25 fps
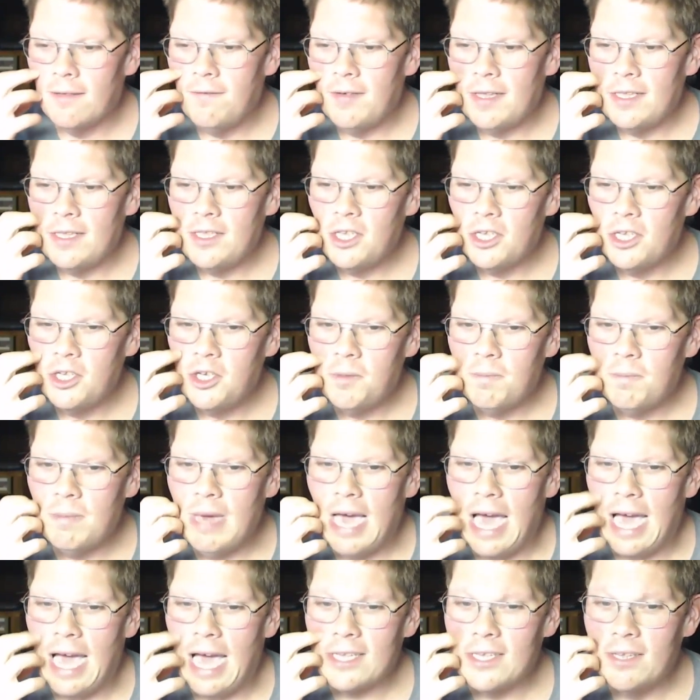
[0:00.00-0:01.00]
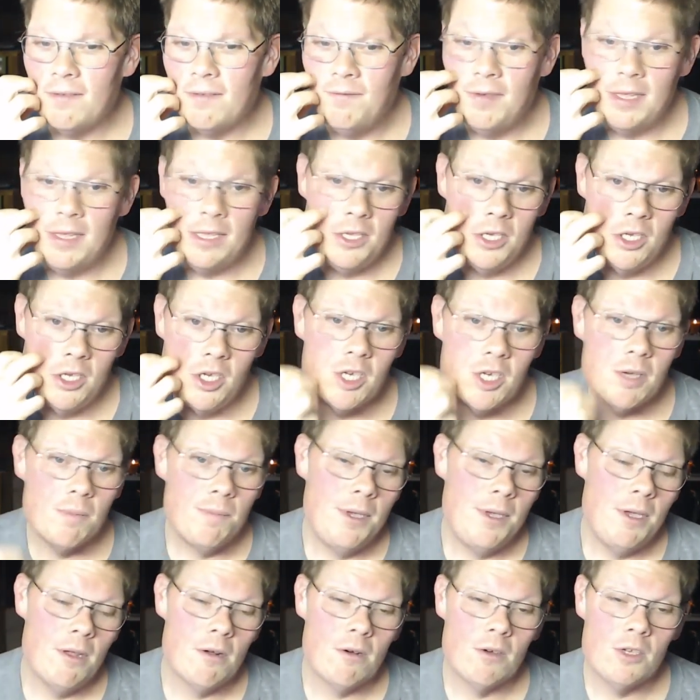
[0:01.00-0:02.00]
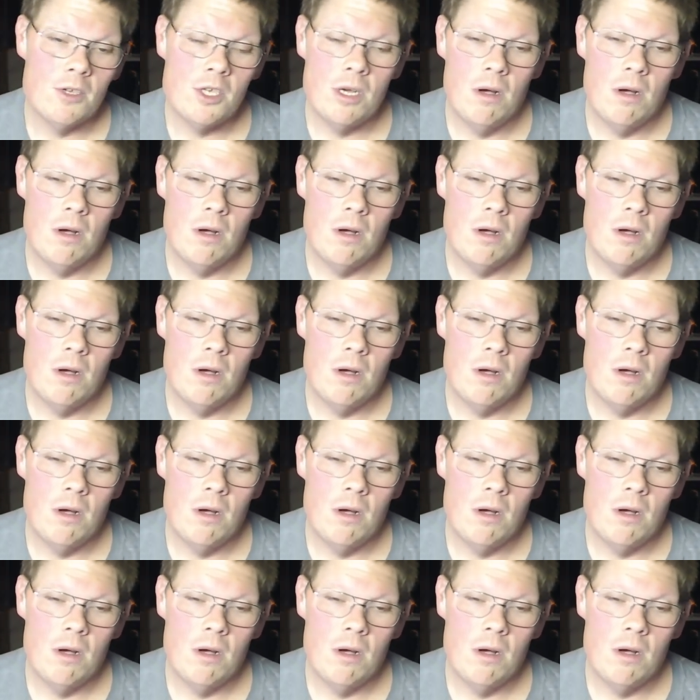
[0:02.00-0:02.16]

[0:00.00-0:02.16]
vintage Macs and vintage computers.